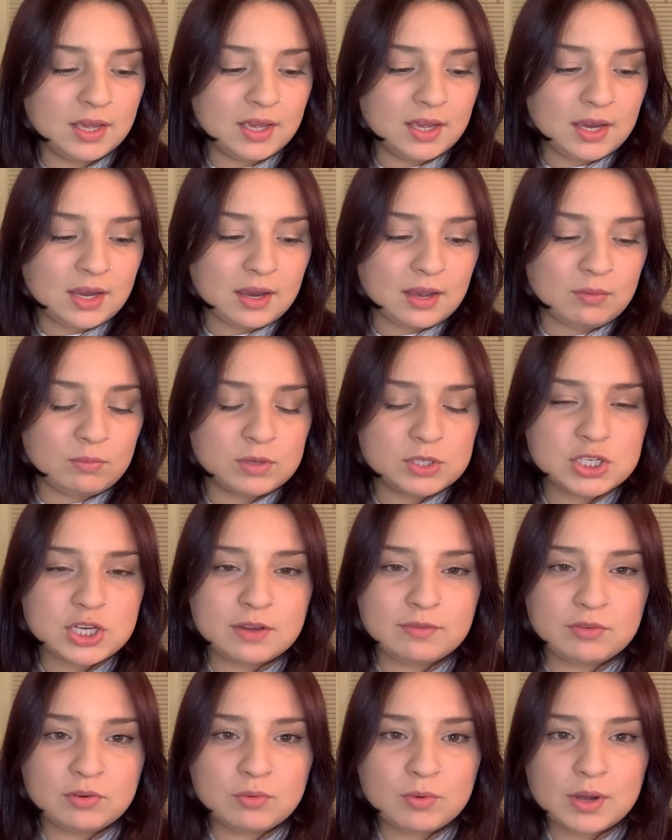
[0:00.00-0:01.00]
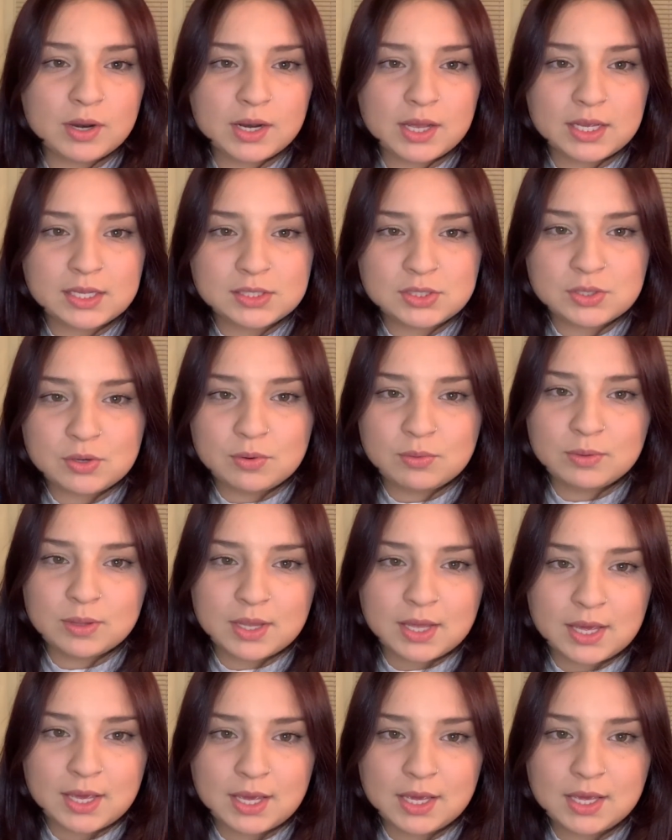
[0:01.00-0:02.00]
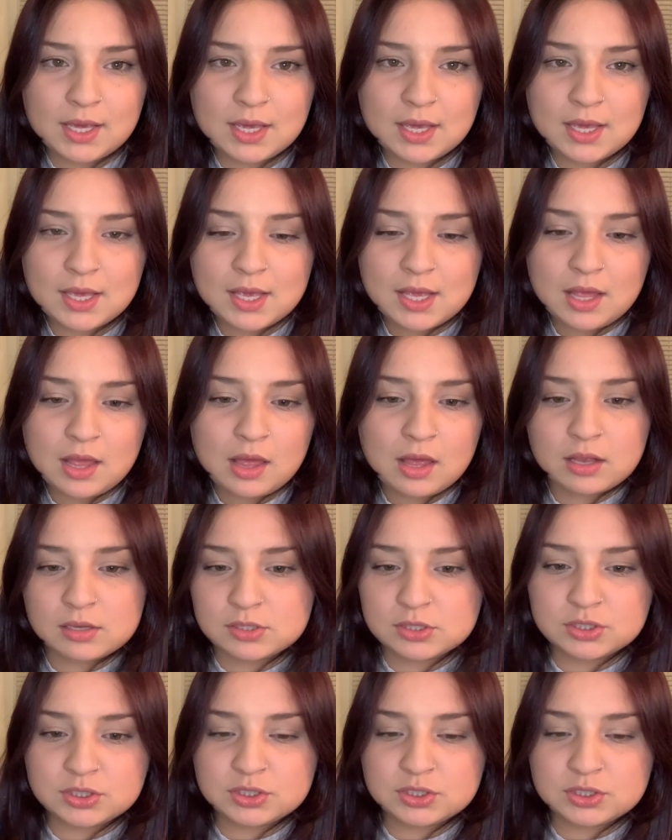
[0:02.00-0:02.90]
And whichever one I don't like, I'll just